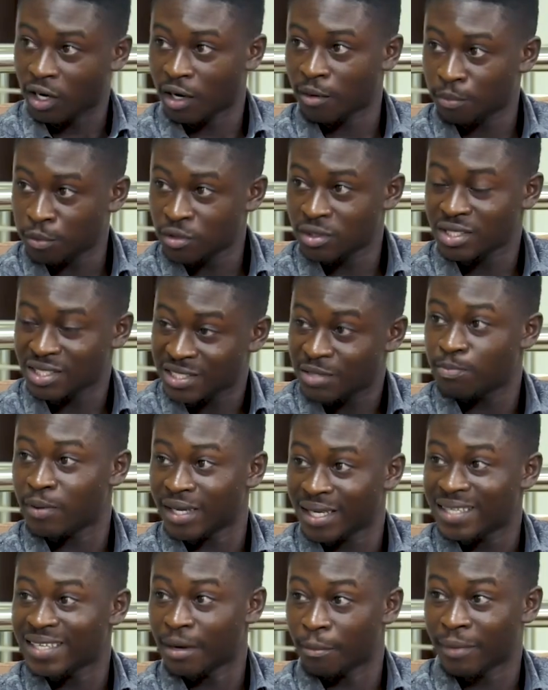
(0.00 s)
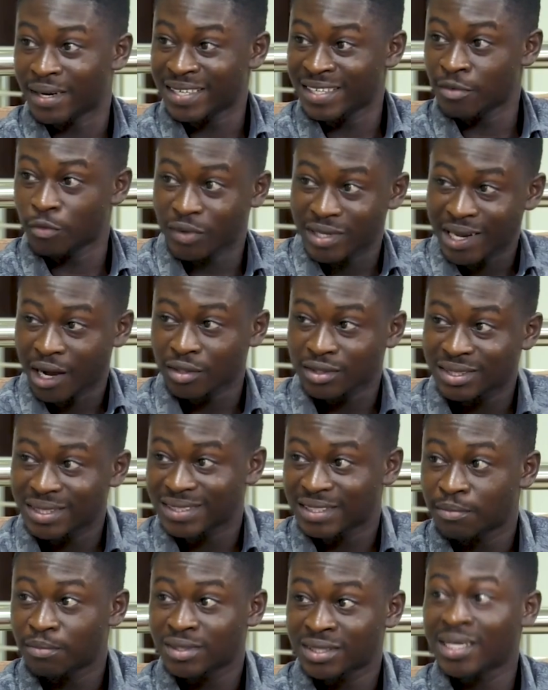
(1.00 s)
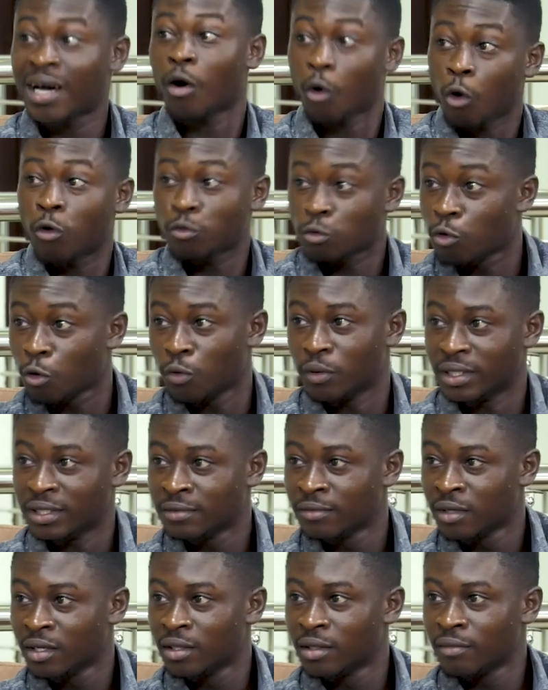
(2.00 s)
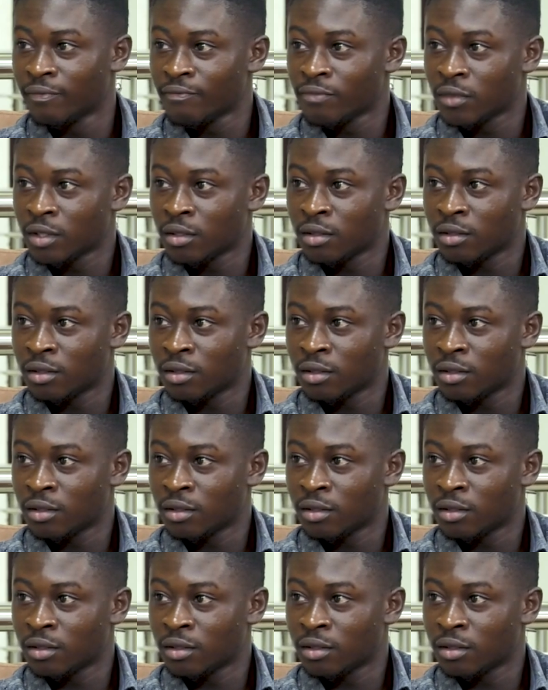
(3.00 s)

campus spending the money yeah, without the semester without ongoing. That's true.